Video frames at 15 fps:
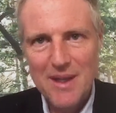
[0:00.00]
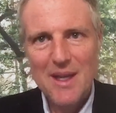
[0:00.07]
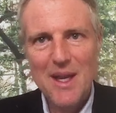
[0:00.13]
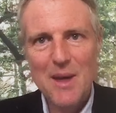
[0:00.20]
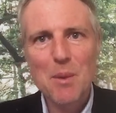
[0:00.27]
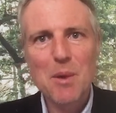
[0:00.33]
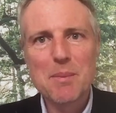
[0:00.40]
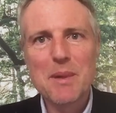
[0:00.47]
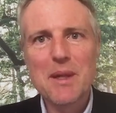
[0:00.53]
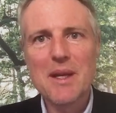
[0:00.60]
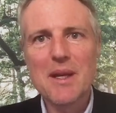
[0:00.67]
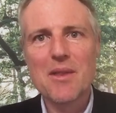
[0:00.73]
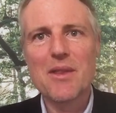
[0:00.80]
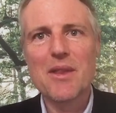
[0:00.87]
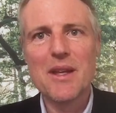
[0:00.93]
it would
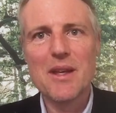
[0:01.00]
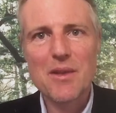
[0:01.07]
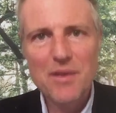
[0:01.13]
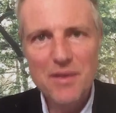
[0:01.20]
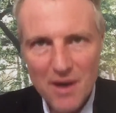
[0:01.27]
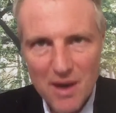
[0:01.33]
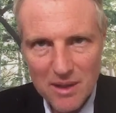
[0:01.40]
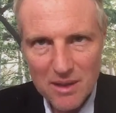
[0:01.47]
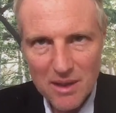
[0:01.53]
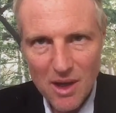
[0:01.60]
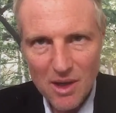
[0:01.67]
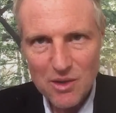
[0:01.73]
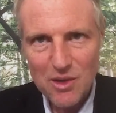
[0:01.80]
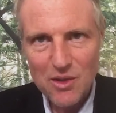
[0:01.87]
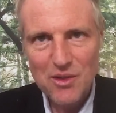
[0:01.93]
be the third
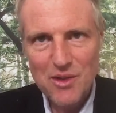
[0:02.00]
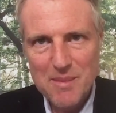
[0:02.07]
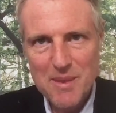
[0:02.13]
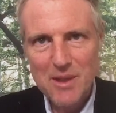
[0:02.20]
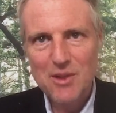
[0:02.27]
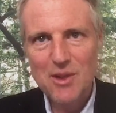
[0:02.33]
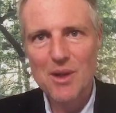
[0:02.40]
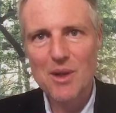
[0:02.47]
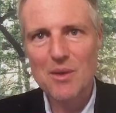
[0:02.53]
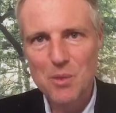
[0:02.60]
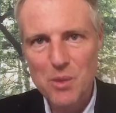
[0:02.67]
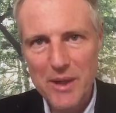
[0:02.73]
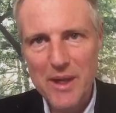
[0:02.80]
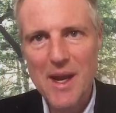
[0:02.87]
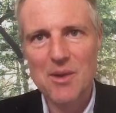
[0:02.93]
largest emitter of
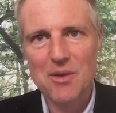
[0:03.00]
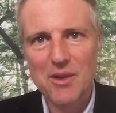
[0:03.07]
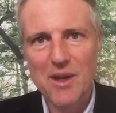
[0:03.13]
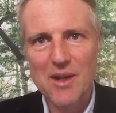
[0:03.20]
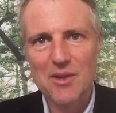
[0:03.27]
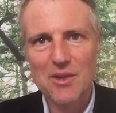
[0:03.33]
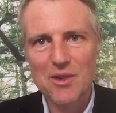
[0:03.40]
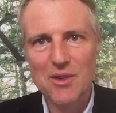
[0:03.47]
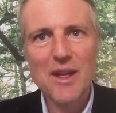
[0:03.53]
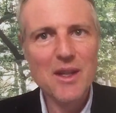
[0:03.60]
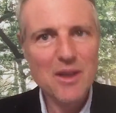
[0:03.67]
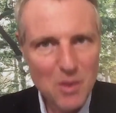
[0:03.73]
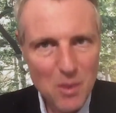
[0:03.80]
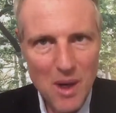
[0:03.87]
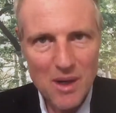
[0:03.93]
greenhouse gases in
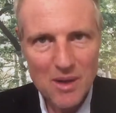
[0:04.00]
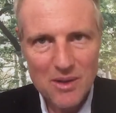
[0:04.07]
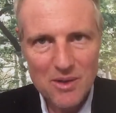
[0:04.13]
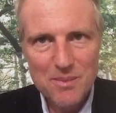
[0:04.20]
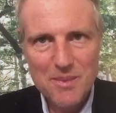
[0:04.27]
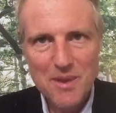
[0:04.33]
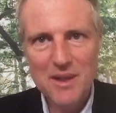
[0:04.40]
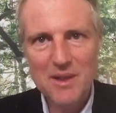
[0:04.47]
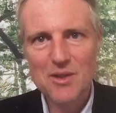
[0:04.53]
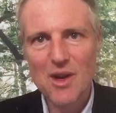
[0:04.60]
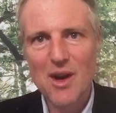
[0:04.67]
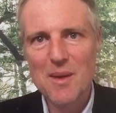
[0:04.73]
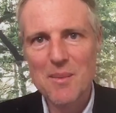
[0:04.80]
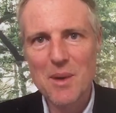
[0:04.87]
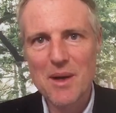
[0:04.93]
the world at a
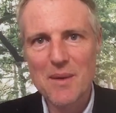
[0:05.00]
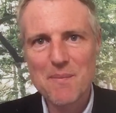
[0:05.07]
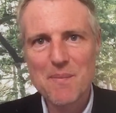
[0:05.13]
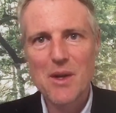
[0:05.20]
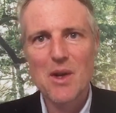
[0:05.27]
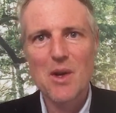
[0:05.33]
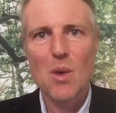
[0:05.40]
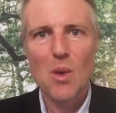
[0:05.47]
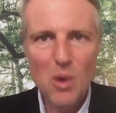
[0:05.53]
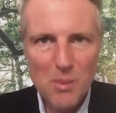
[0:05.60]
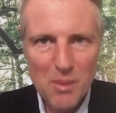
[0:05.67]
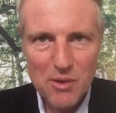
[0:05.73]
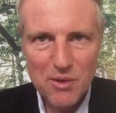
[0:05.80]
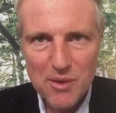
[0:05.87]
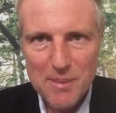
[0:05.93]
time when
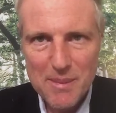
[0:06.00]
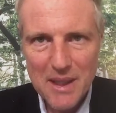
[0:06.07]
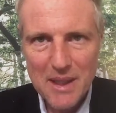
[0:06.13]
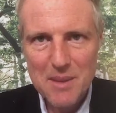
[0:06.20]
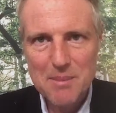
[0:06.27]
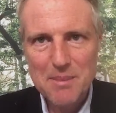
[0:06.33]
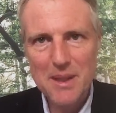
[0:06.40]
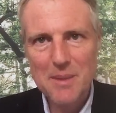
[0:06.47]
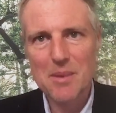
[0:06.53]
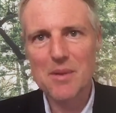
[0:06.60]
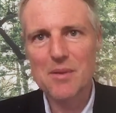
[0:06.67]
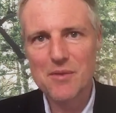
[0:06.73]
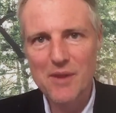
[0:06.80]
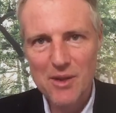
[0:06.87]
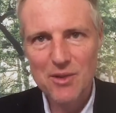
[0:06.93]
almost 1 billion people
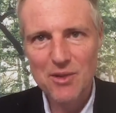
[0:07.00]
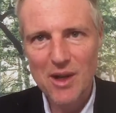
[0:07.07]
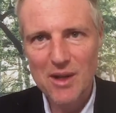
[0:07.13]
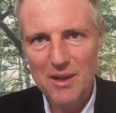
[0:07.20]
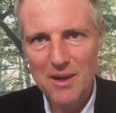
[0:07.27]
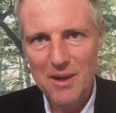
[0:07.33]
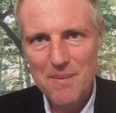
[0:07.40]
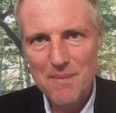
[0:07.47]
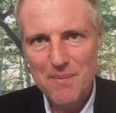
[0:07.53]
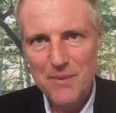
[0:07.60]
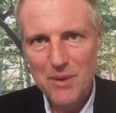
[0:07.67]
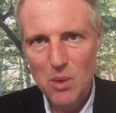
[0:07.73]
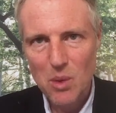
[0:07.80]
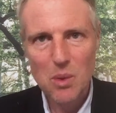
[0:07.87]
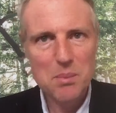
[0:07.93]
face hunger.
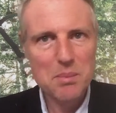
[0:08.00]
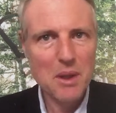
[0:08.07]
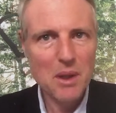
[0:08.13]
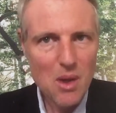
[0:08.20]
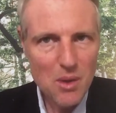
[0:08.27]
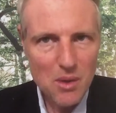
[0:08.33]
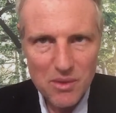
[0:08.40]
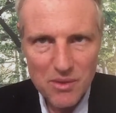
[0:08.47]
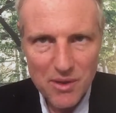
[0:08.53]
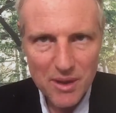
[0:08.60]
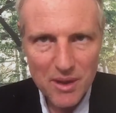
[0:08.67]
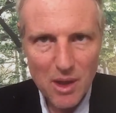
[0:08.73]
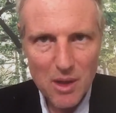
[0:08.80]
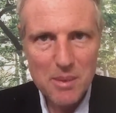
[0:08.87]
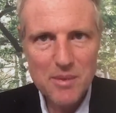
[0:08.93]
Or clothes. The
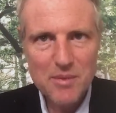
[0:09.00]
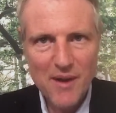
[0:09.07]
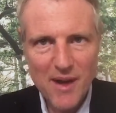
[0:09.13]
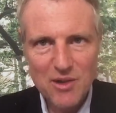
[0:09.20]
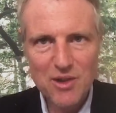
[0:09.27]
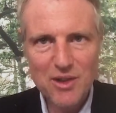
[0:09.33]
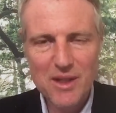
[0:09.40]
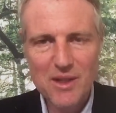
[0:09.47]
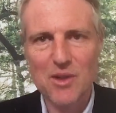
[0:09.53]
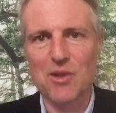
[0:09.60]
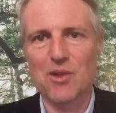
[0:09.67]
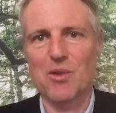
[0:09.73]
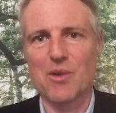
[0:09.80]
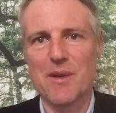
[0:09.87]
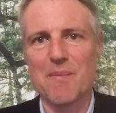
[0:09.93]
global fashion
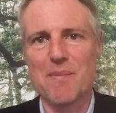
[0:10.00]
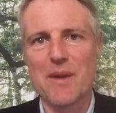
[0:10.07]
industry